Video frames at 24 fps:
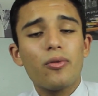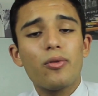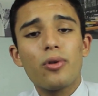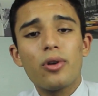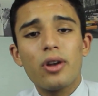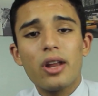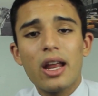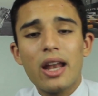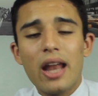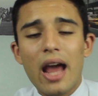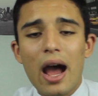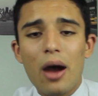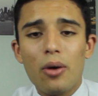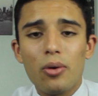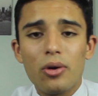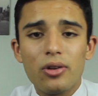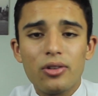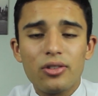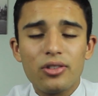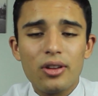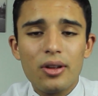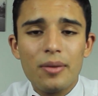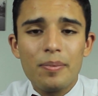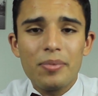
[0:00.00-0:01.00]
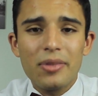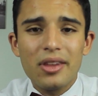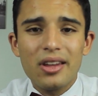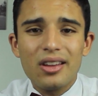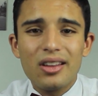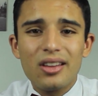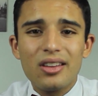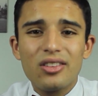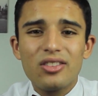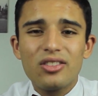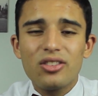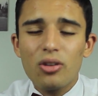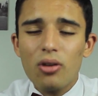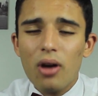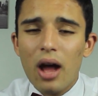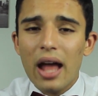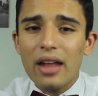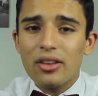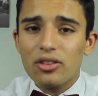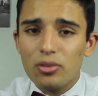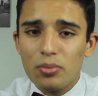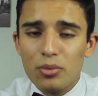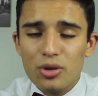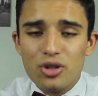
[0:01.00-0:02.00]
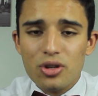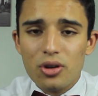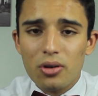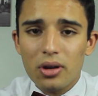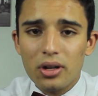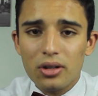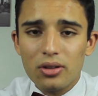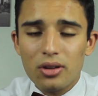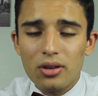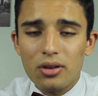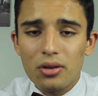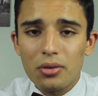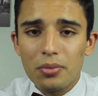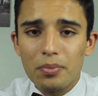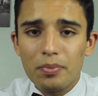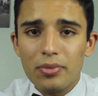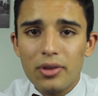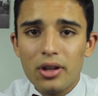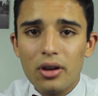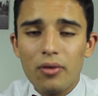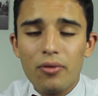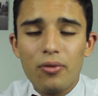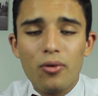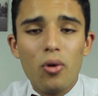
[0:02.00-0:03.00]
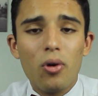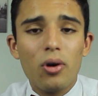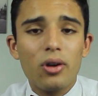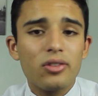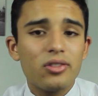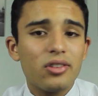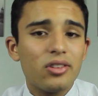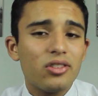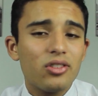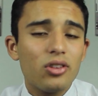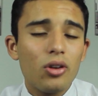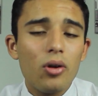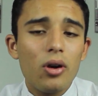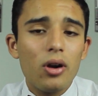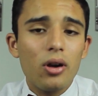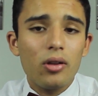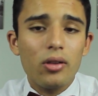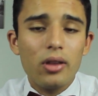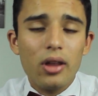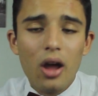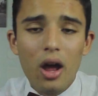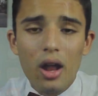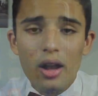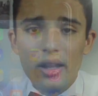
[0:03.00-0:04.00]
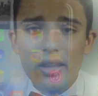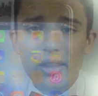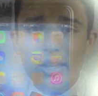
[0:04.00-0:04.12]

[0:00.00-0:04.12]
48 hours, still has some maturing to do. Of course, it's still early on